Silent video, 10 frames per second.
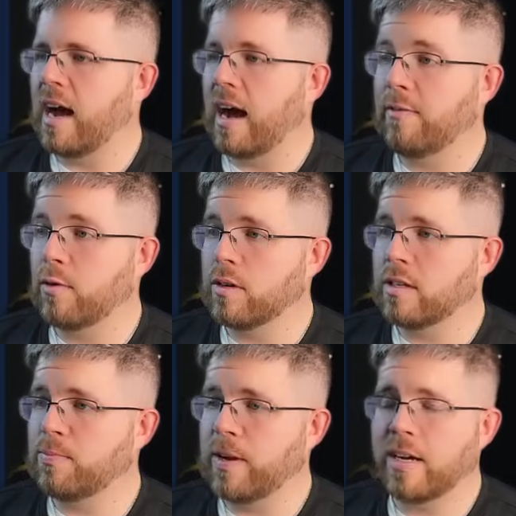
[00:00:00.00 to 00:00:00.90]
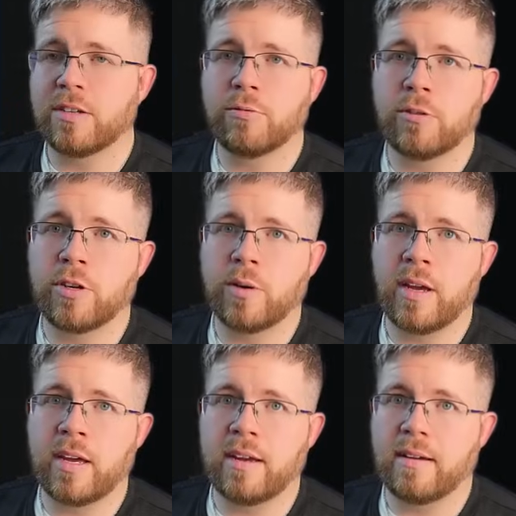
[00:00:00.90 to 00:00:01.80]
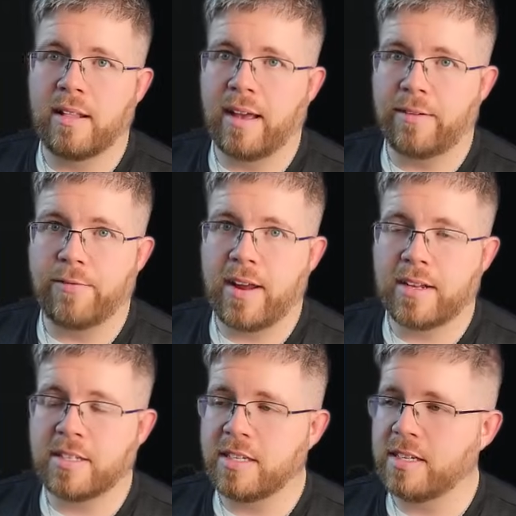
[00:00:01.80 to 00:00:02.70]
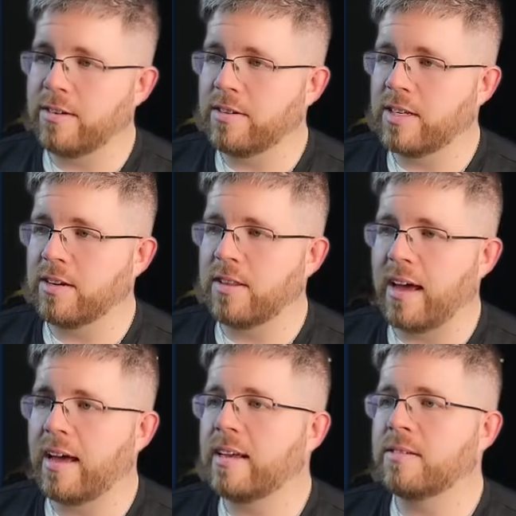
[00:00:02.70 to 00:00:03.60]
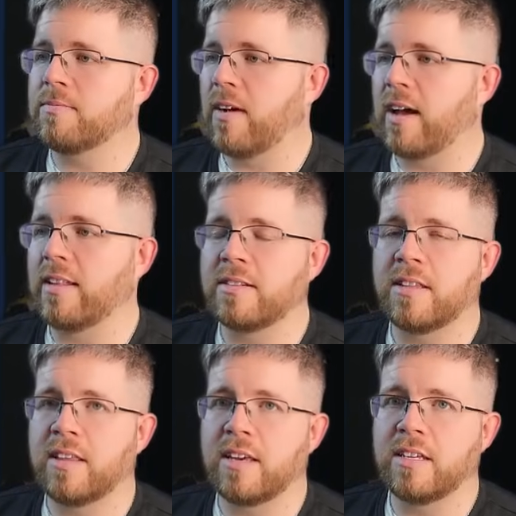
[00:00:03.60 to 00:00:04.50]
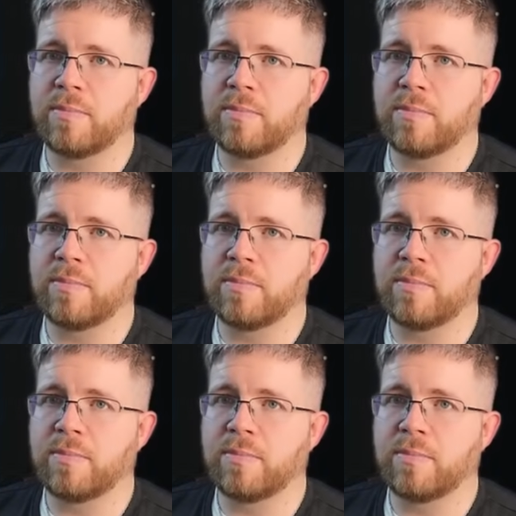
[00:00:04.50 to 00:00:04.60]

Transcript: I, of course, because we're doing like a fantasy series here that has violence and things,